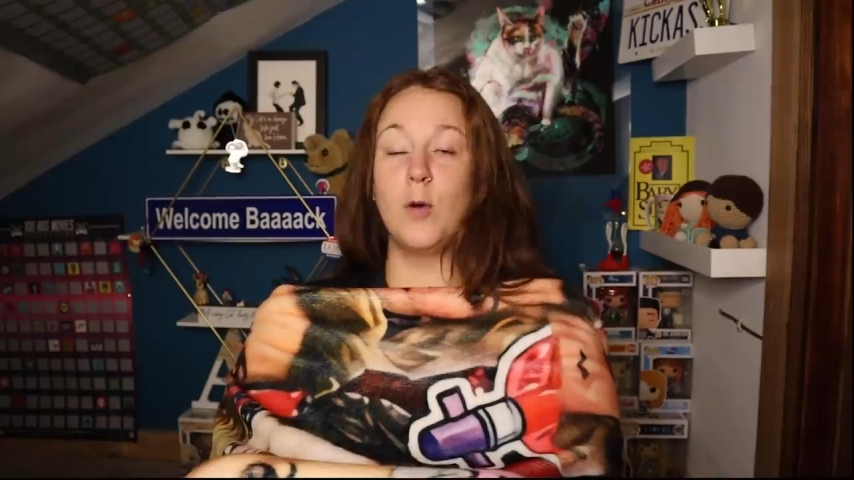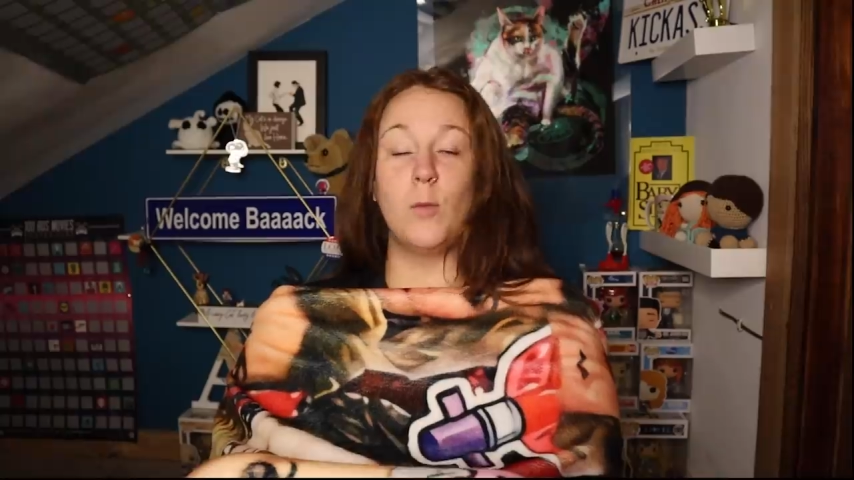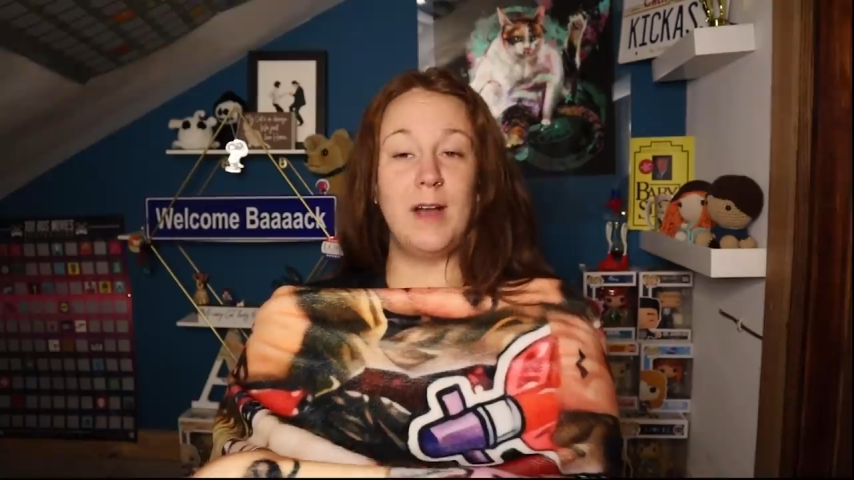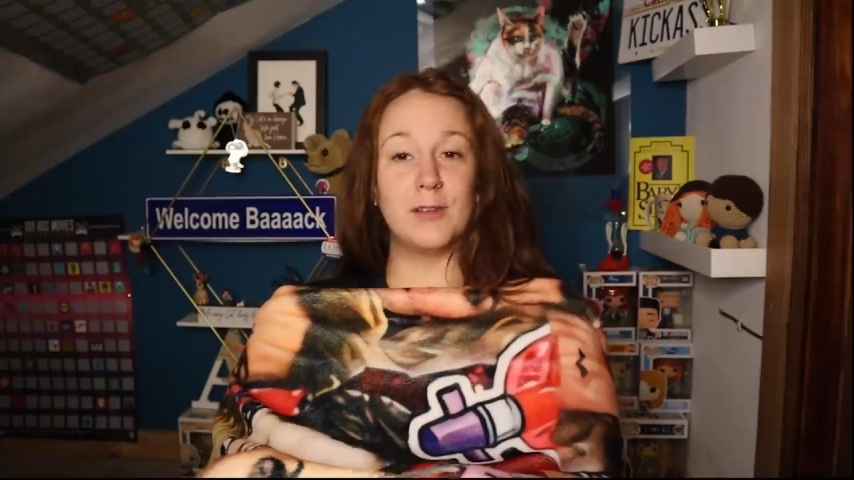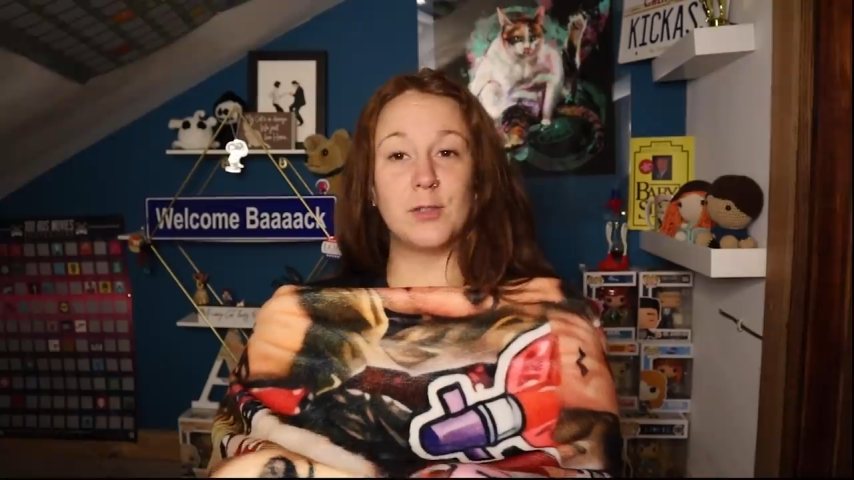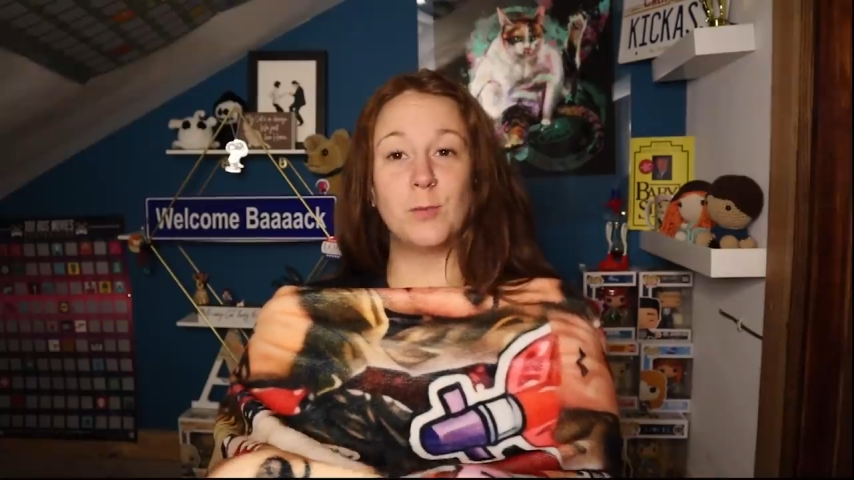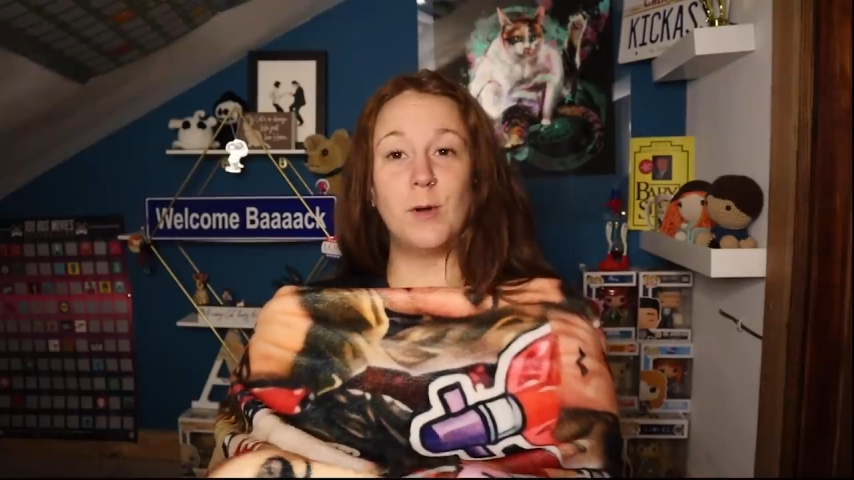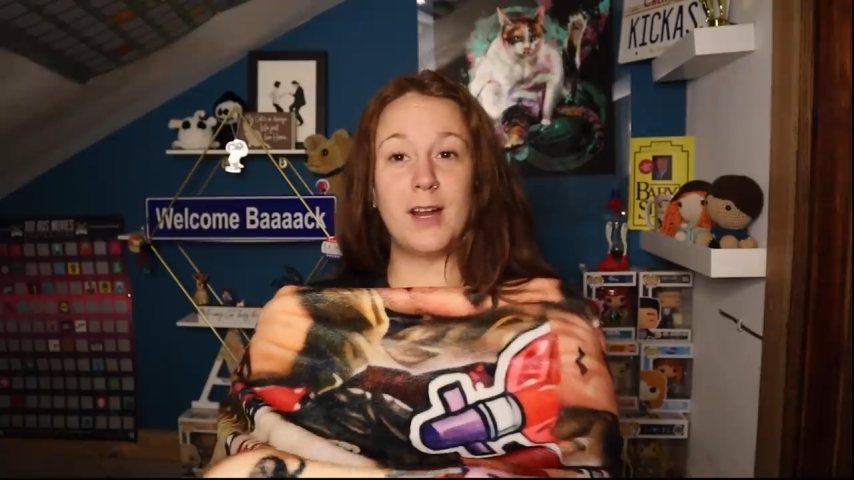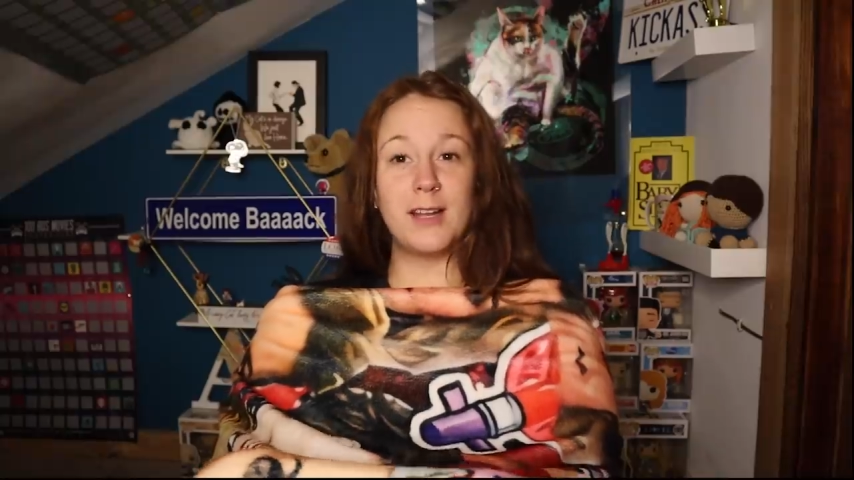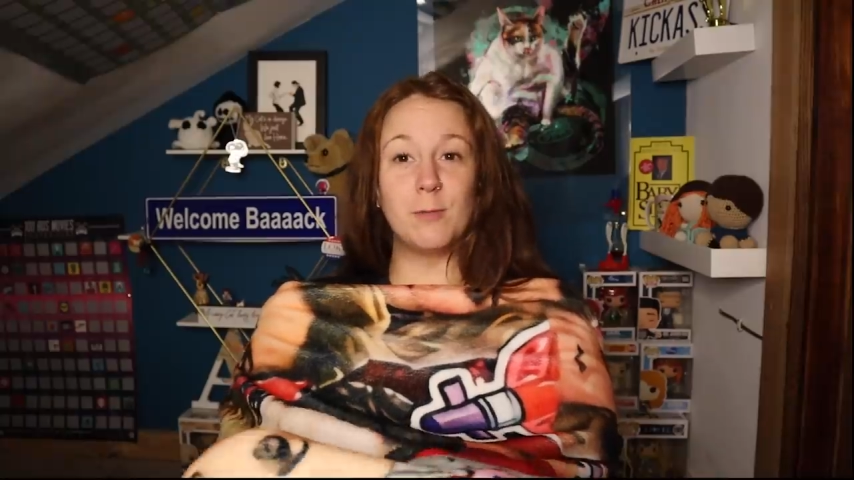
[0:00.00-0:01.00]
Wow, so
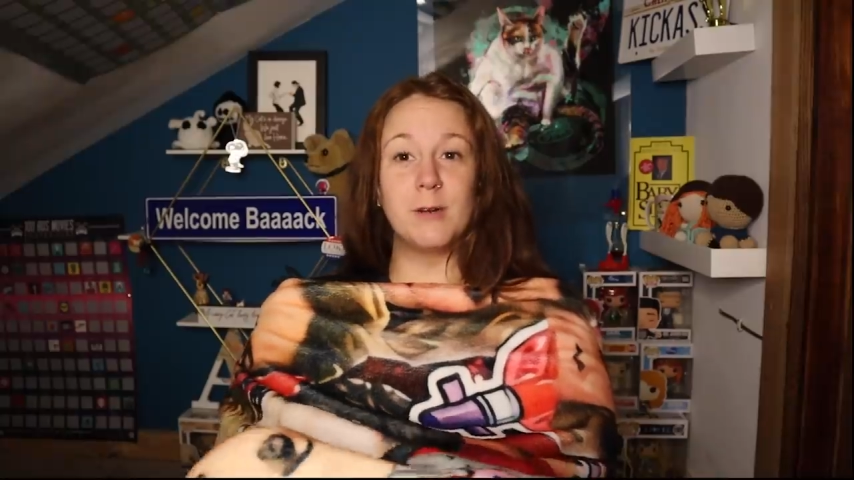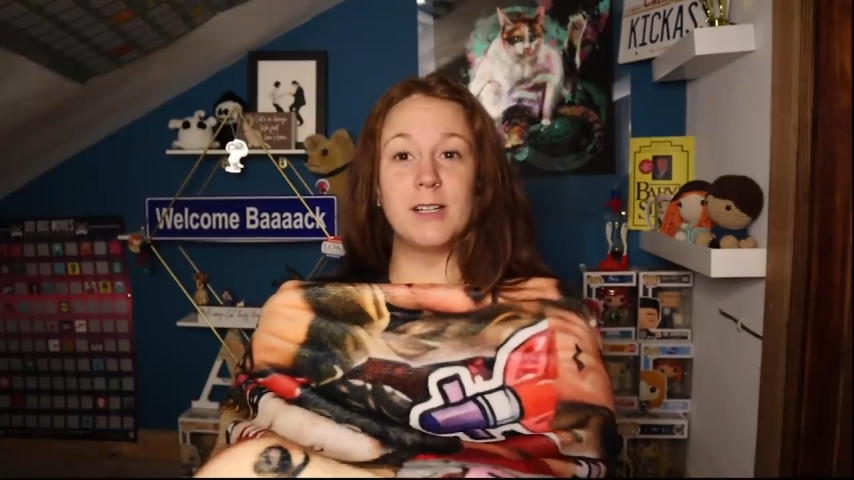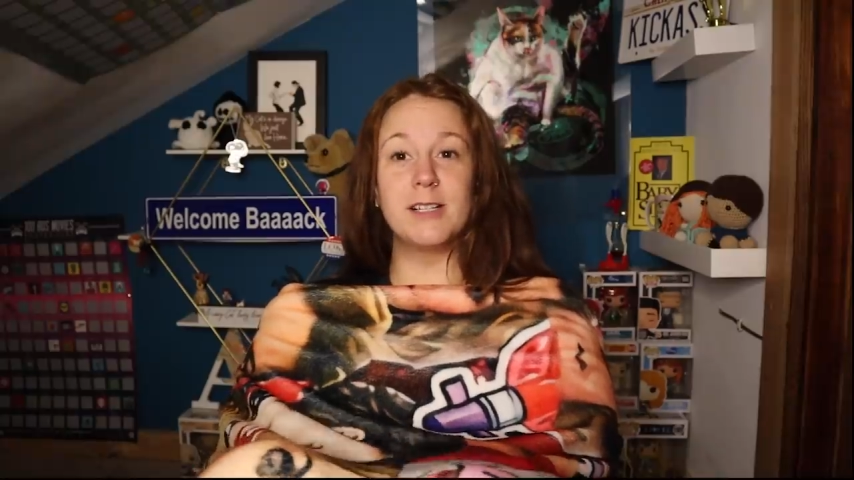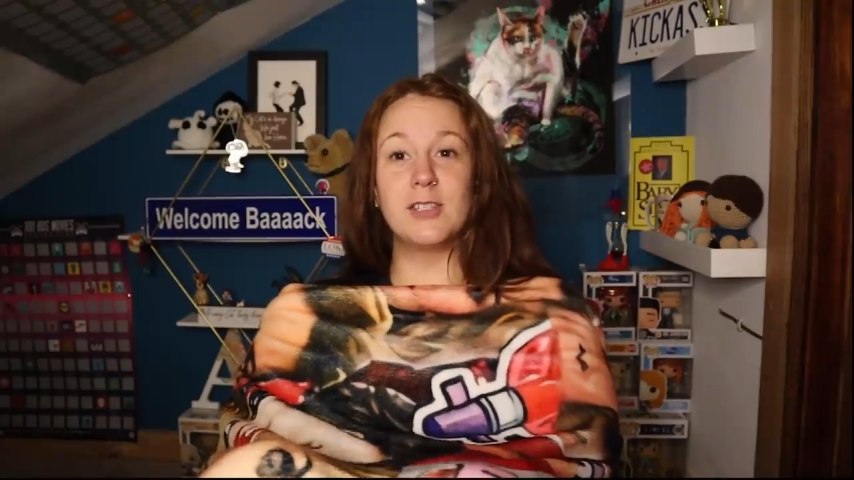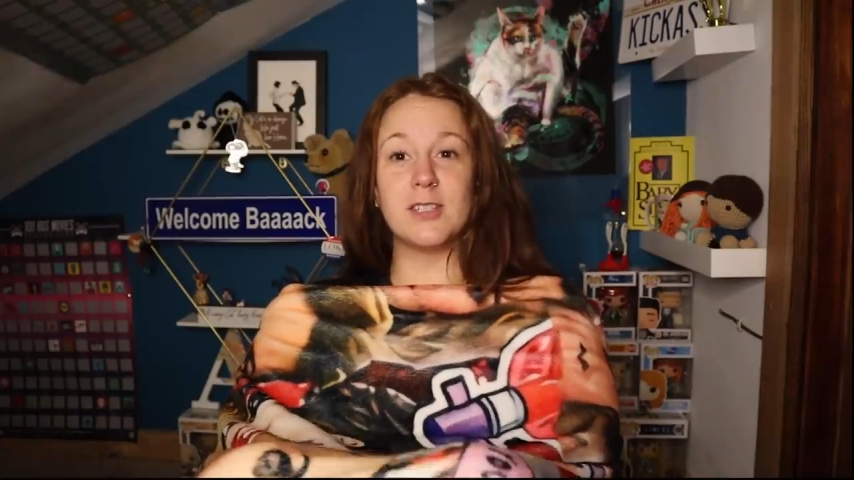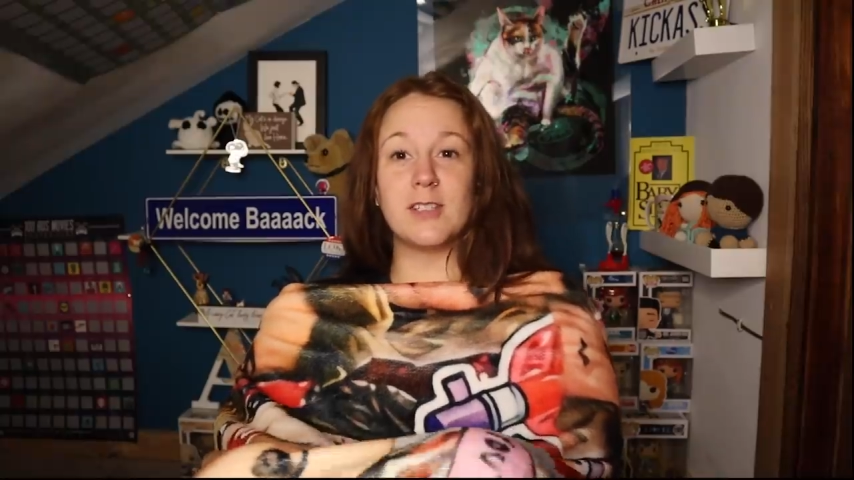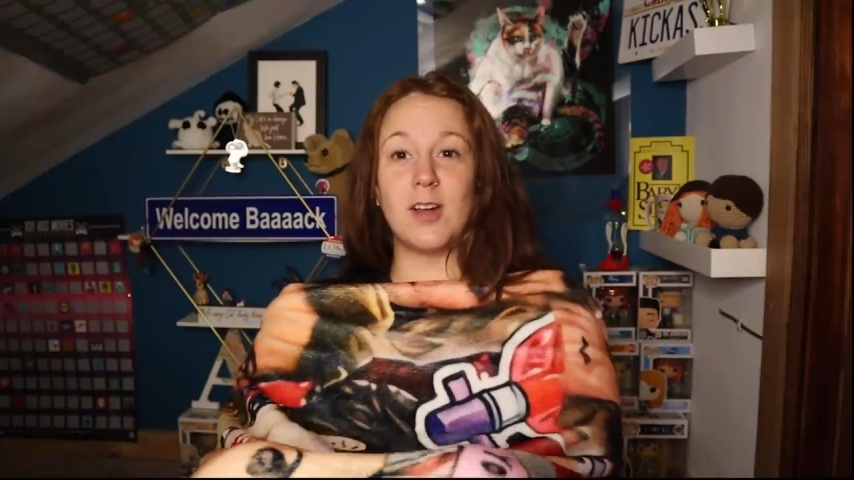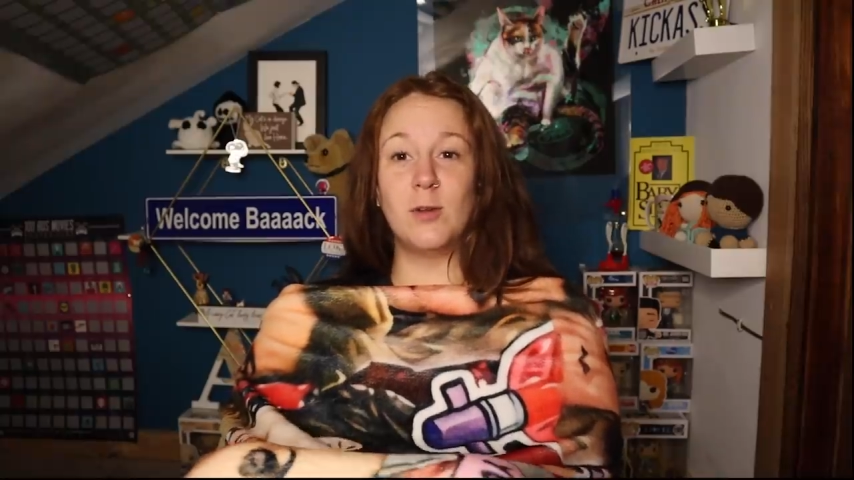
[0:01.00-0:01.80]
Rocky really just